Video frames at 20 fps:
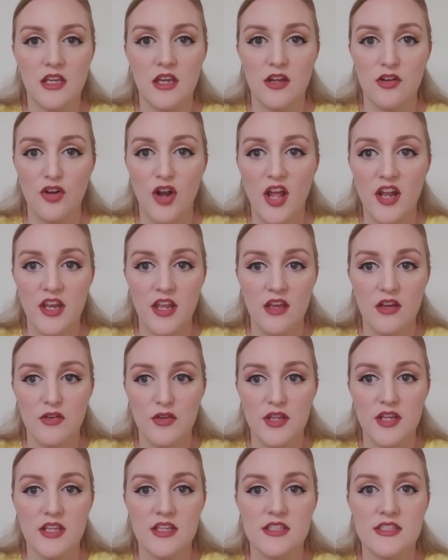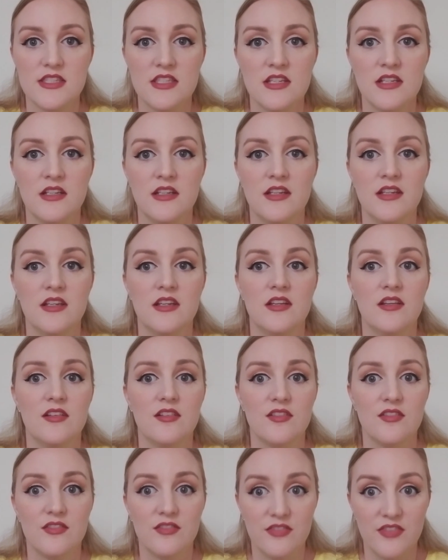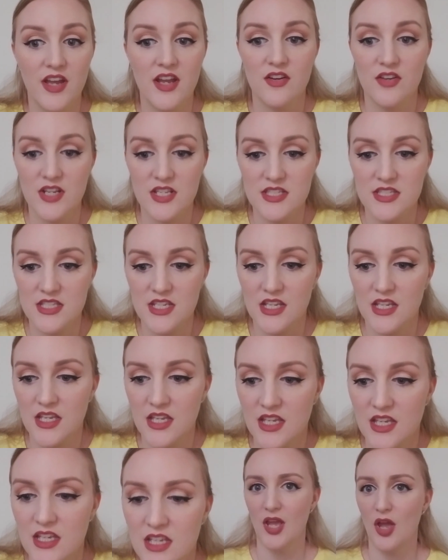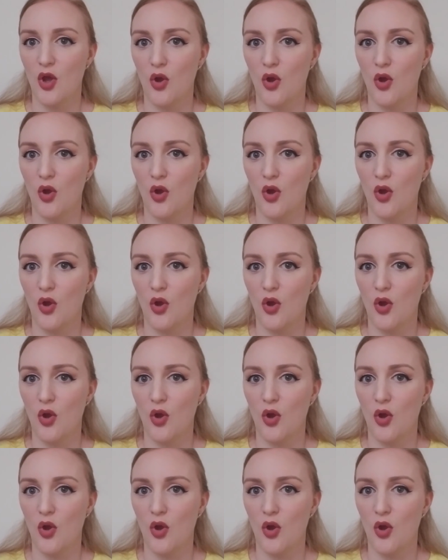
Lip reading: and right now it is very sticky.